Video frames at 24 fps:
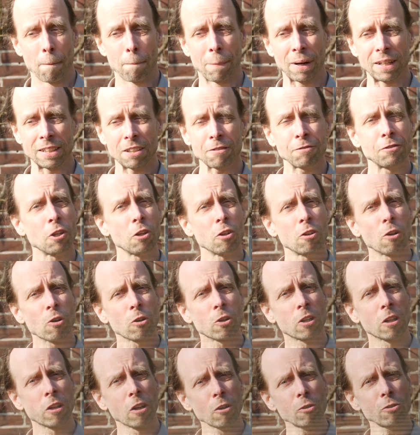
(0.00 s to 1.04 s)
But if you
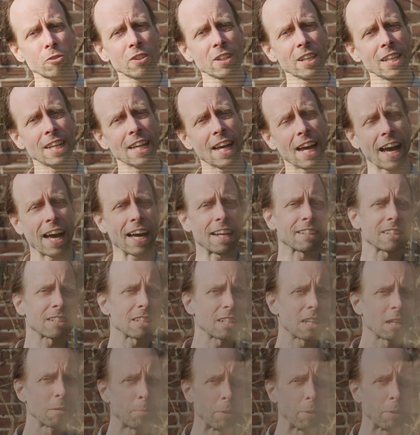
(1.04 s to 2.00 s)
look closely at a